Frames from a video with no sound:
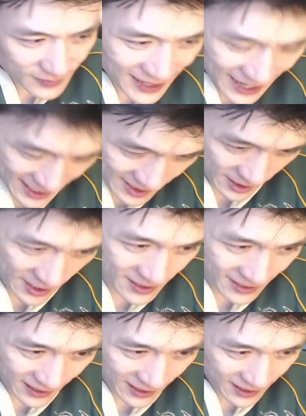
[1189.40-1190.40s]
as
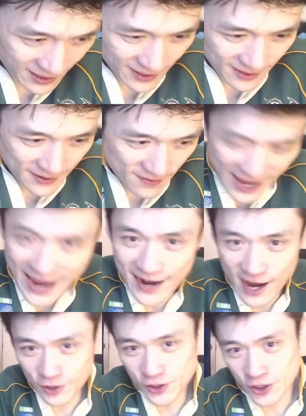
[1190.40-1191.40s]
the head
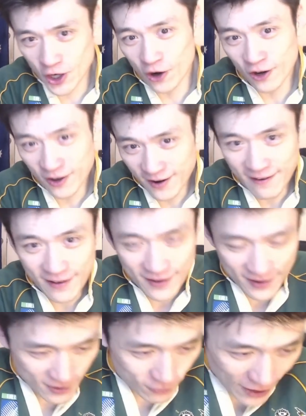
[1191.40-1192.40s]
honcho
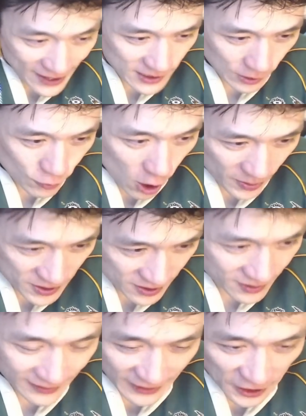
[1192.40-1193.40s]
Razor
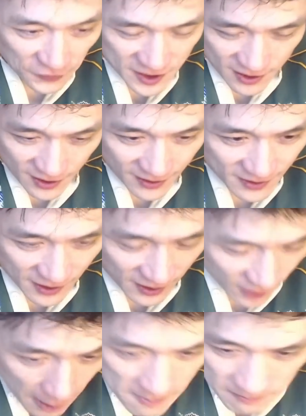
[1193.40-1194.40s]
Robertson leaves the
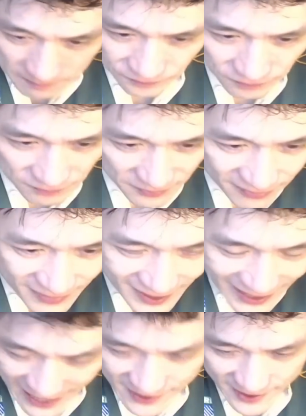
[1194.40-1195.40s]
club
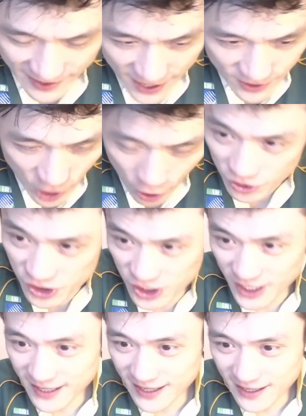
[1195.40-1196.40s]
as the head coach,
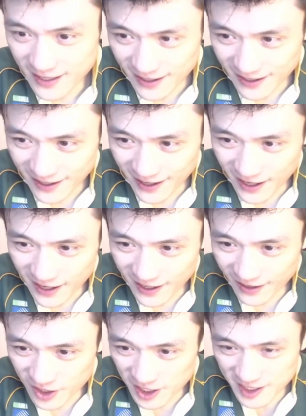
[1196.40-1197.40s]

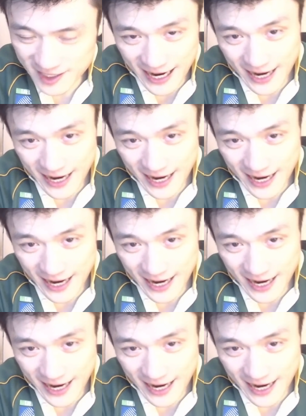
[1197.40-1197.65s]
this